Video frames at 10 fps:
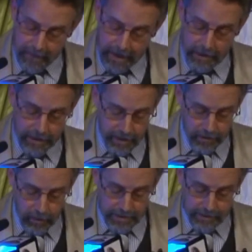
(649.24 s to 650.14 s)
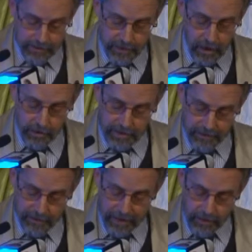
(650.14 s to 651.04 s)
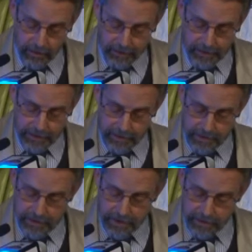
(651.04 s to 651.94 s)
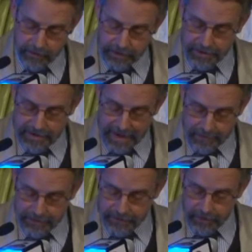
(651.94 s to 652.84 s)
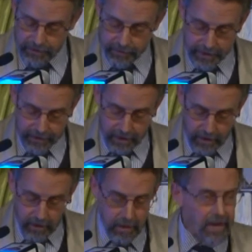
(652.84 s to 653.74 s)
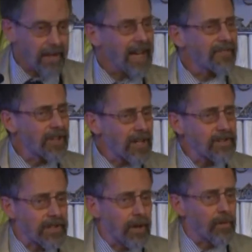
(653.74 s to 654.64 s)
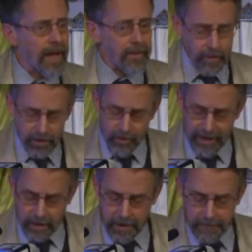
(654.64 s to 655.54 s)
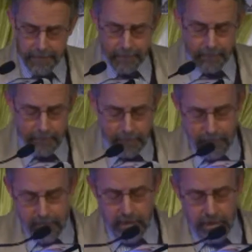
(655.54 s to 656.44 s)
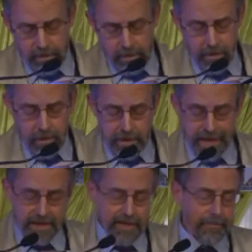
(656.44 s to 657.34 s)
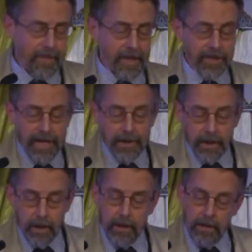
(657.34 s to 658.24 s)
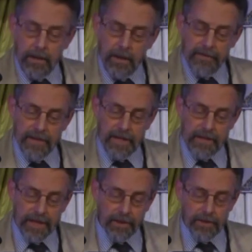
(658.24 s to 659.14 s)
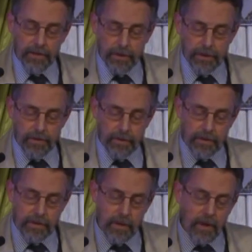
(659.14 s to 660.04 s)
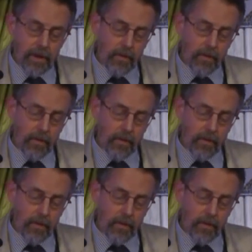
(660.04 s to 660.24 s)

And as other Western scholars have depended on these to discuss the religious atmosphere of the period, they have done so rather uncritically. They accept the agenda of these later Sunni sources,